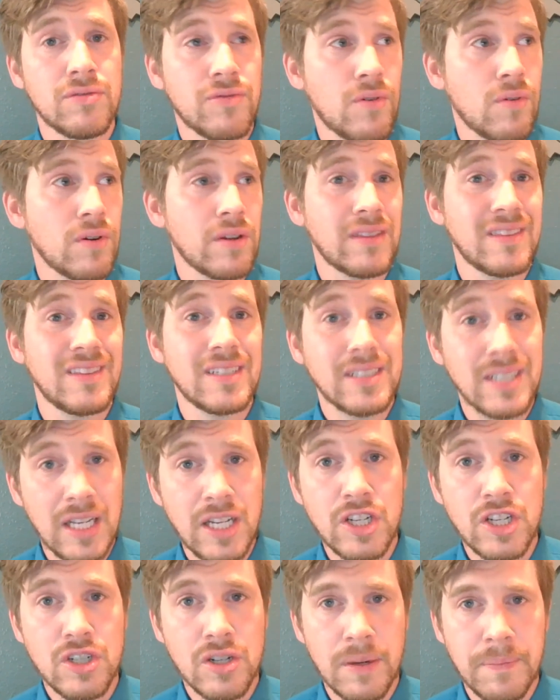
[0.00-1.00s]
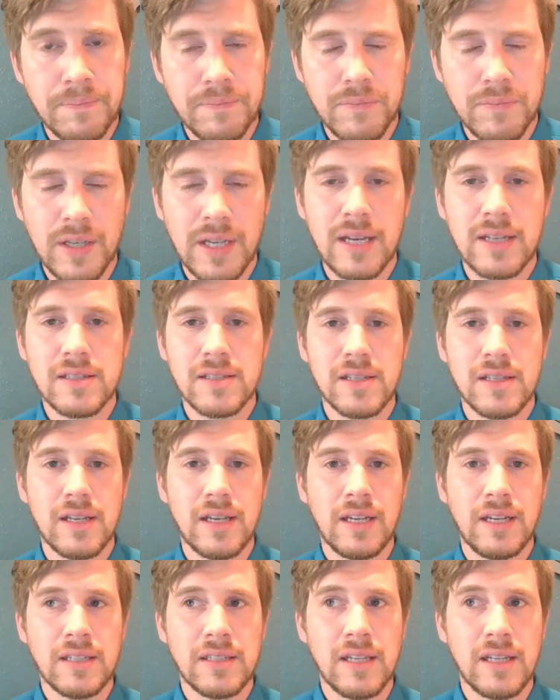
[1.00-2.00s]
for the teacher, because
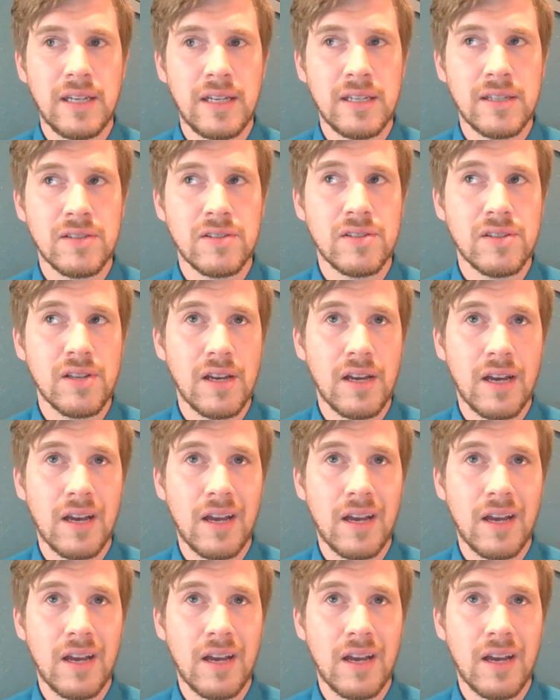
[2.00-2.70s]
it is